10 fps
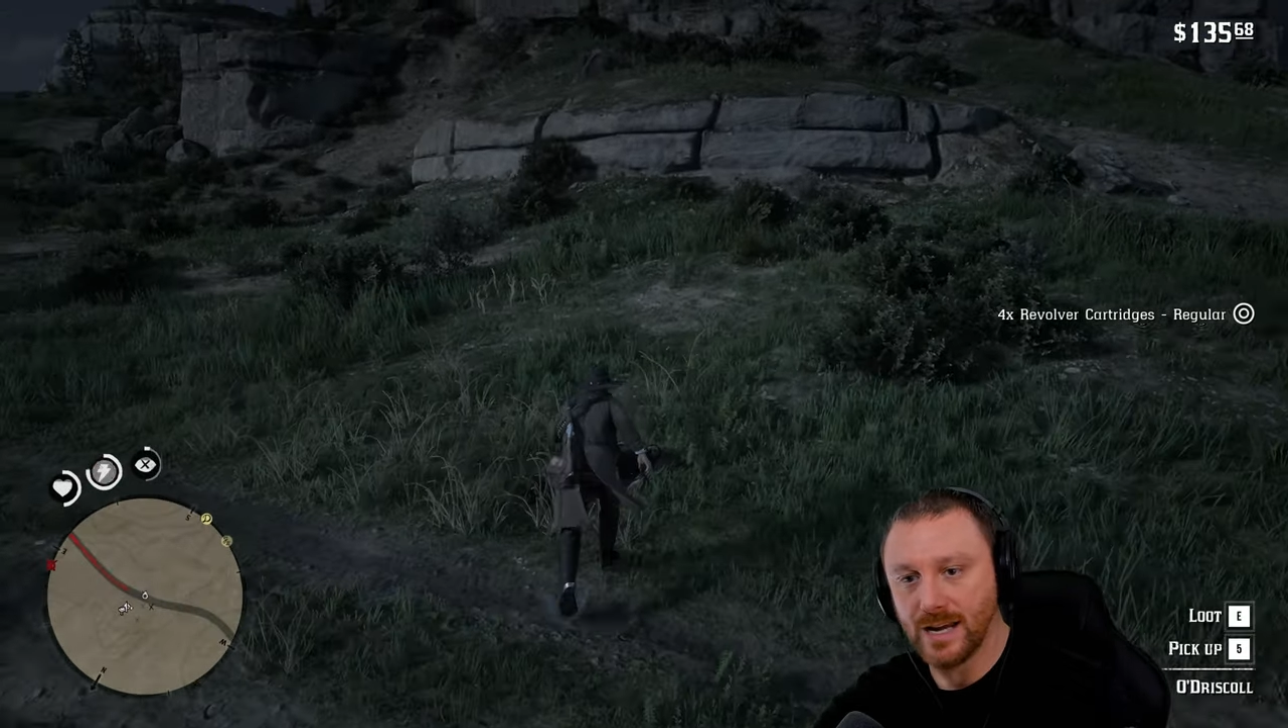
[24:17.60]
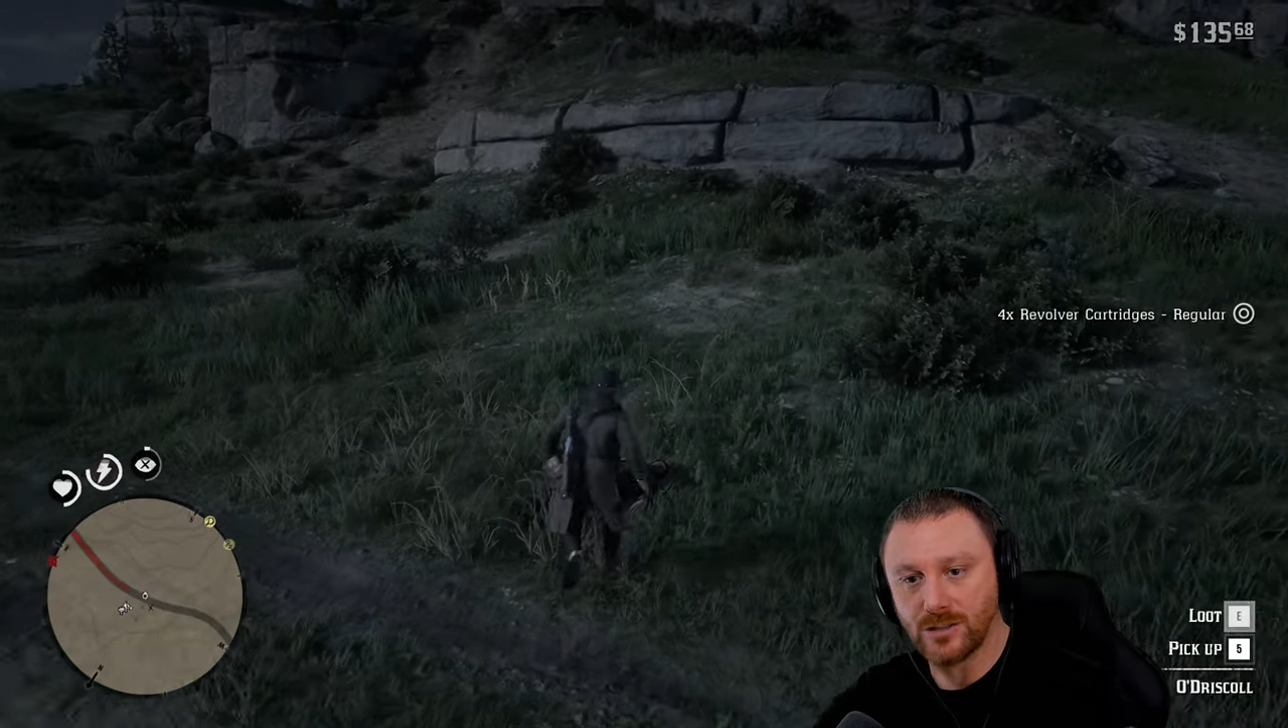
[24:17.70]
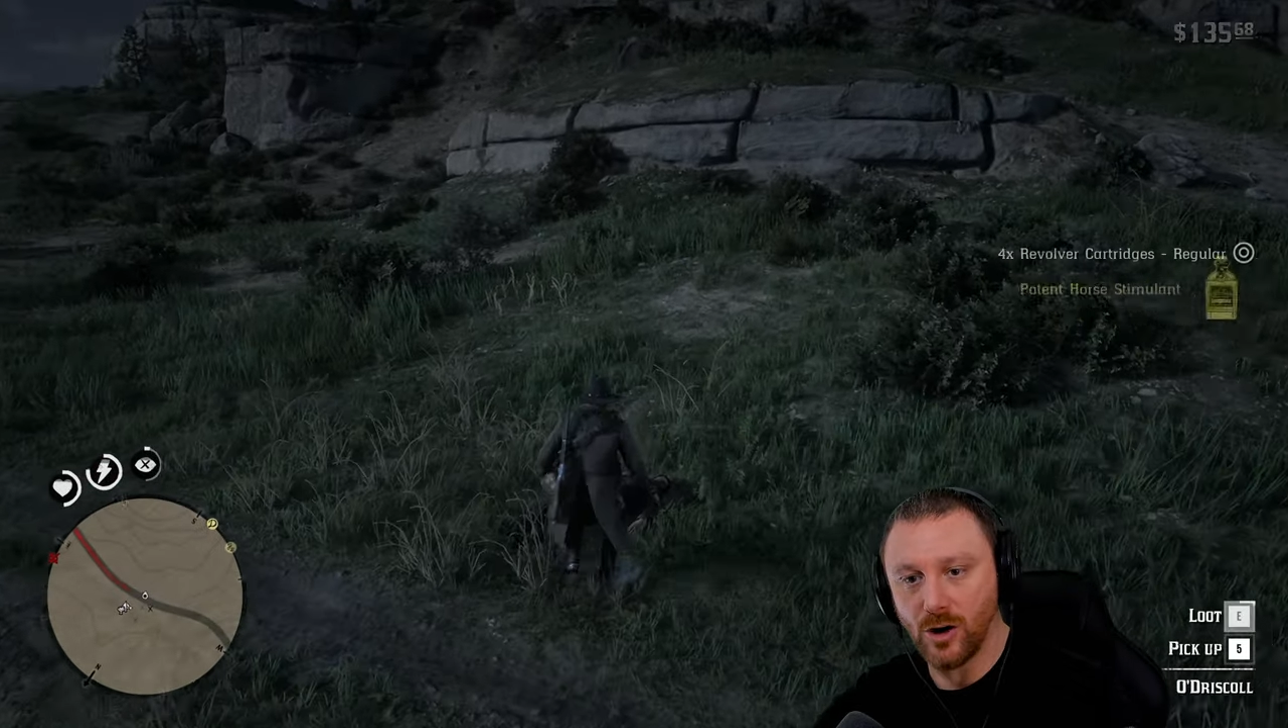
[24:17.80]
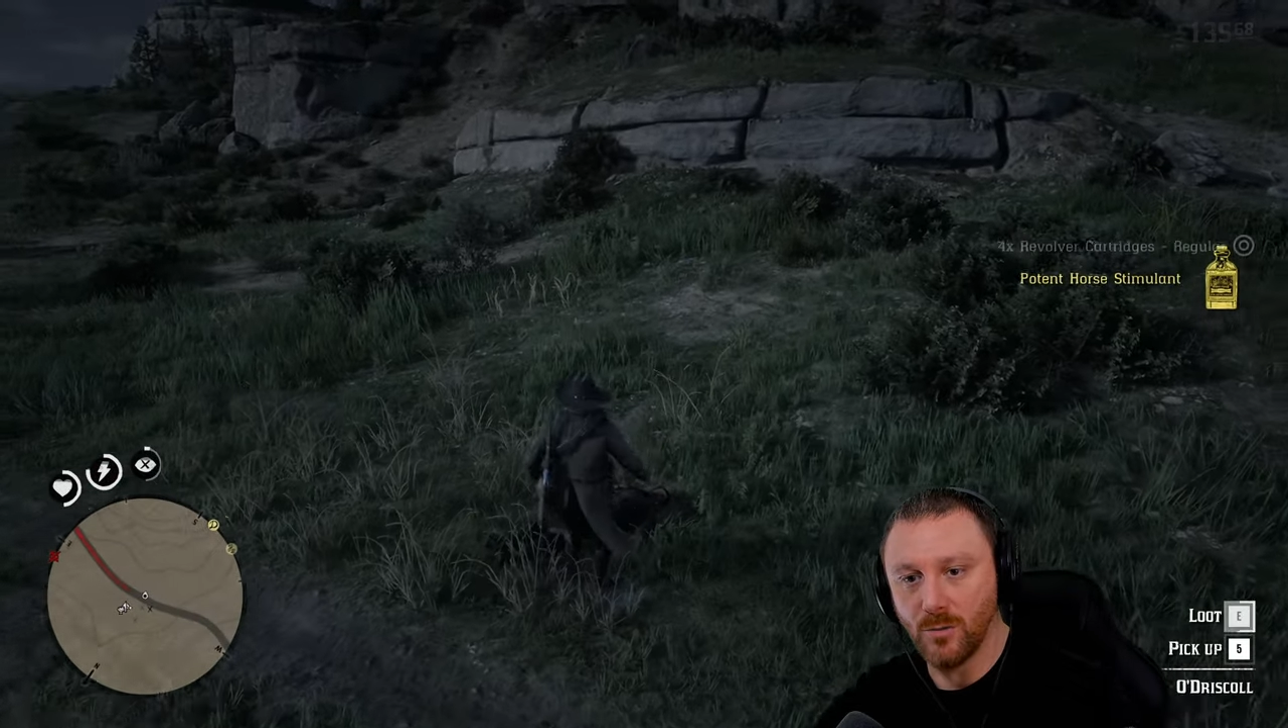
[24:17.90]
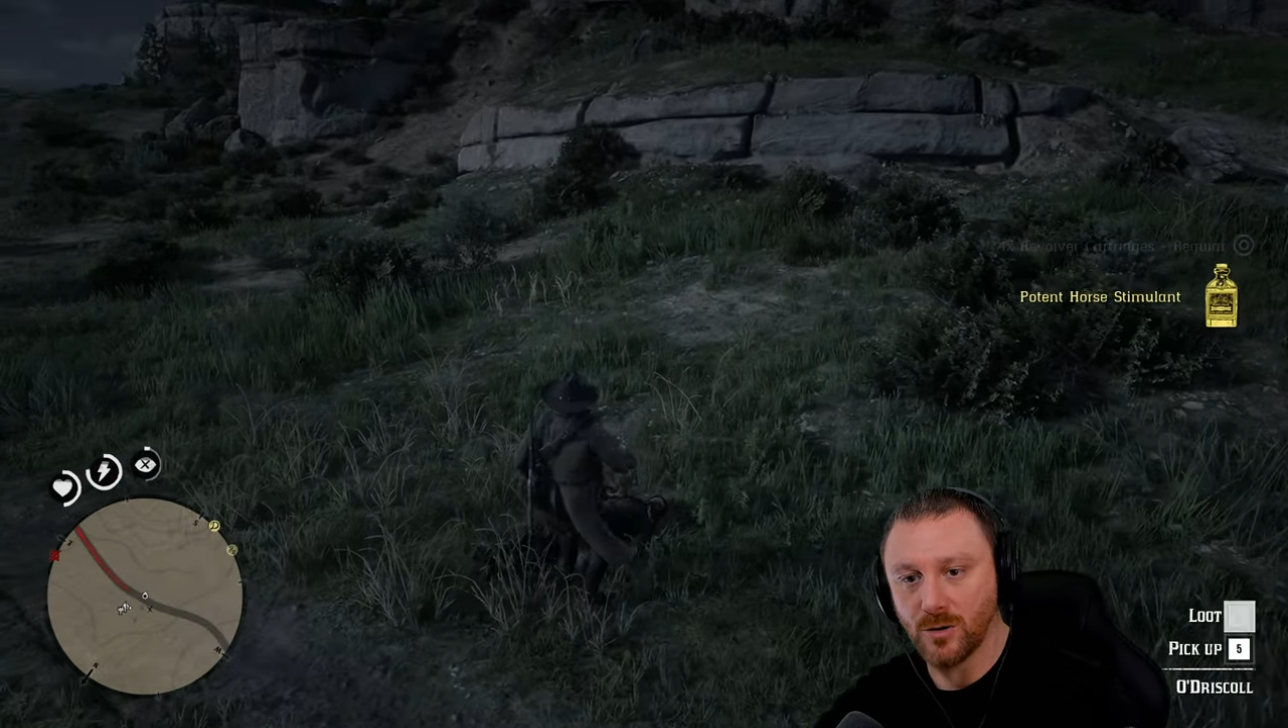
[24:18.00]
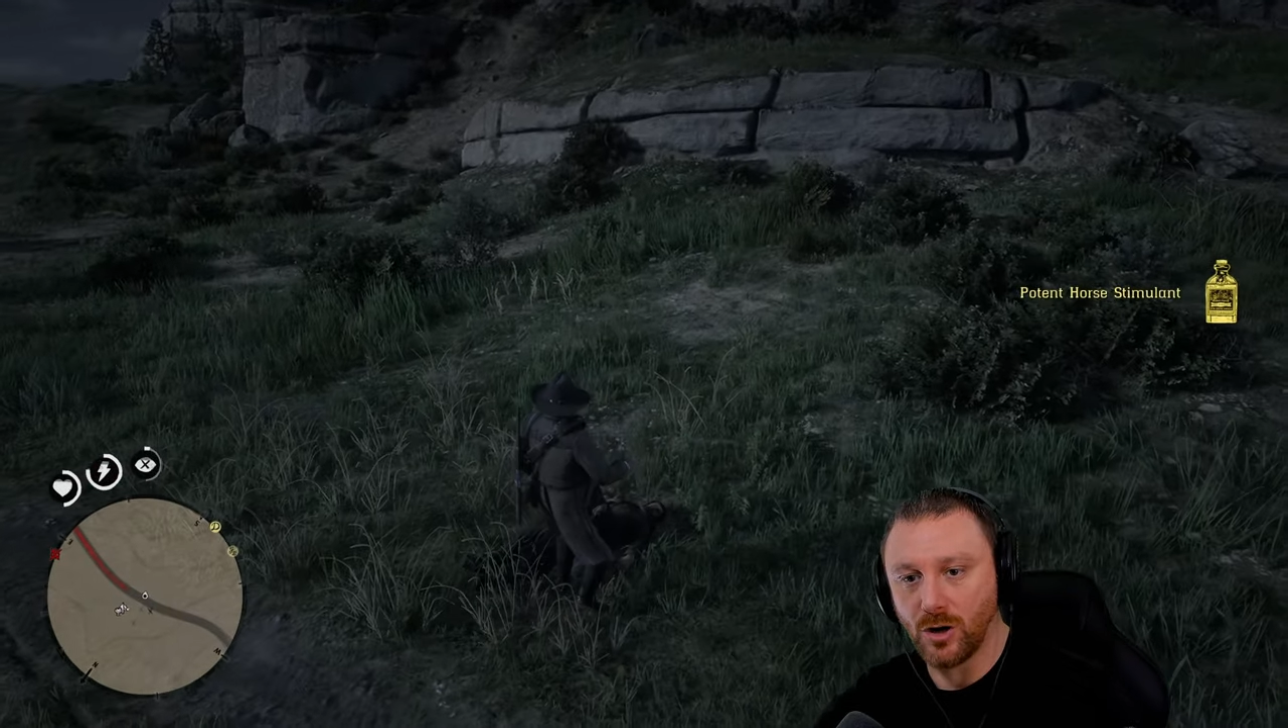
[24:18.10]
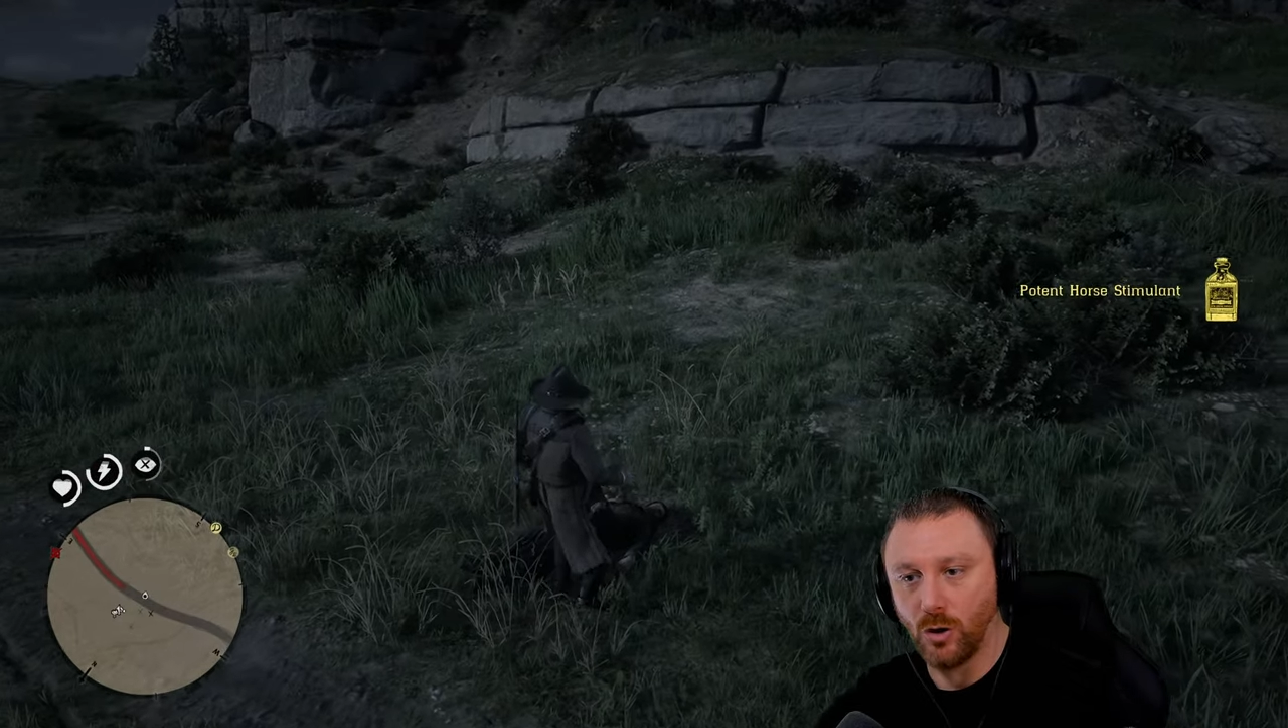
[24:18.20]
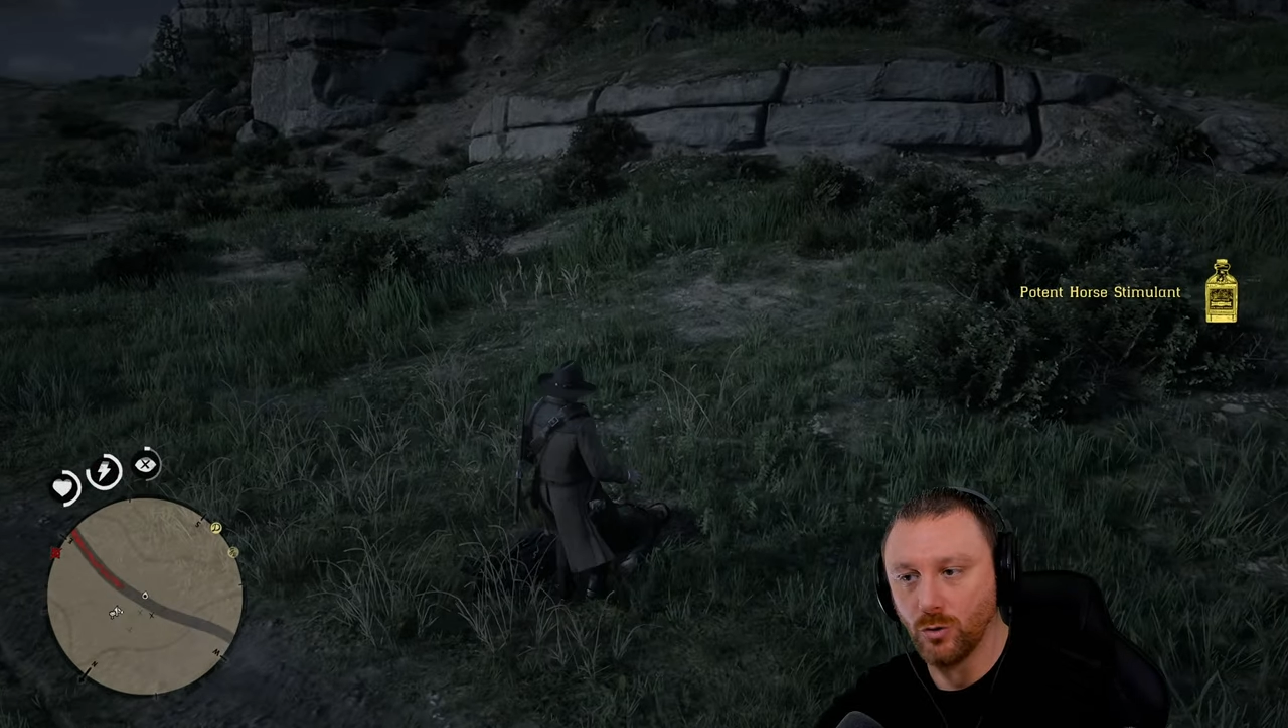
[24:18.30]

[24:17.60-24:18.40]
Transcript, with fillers: Takes almost a